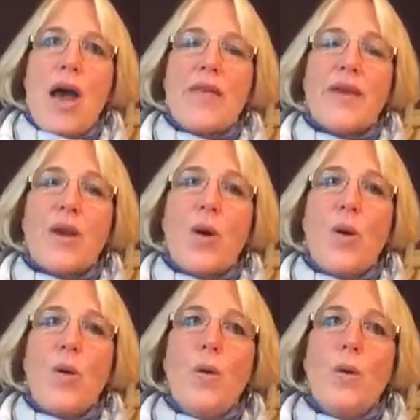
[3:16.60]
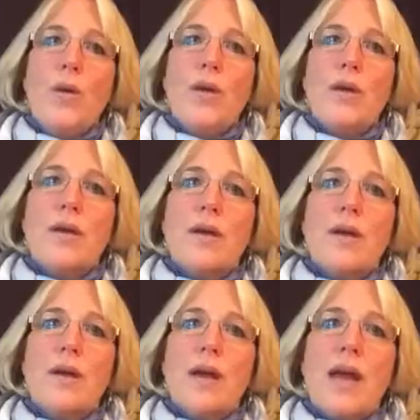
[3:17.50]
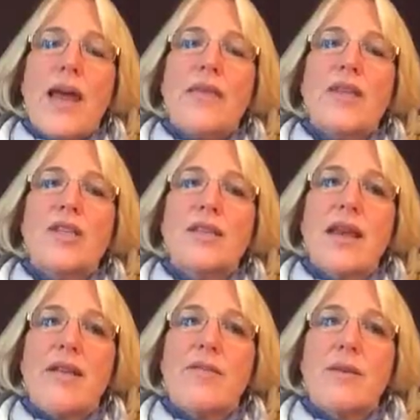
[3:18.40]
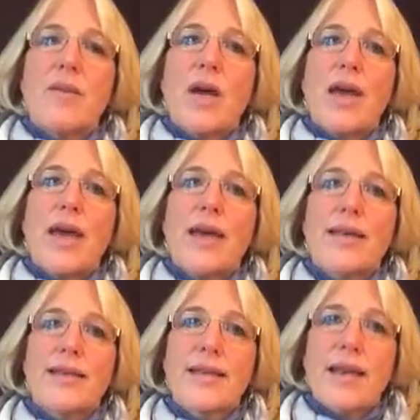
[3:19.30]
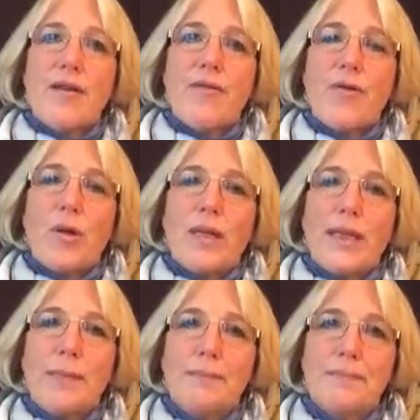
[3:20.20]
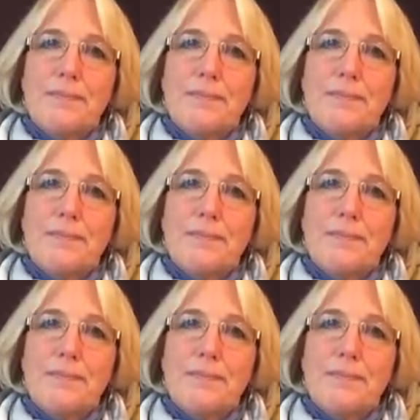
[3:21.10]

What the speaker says: and then hold, and then just have them exhale fully.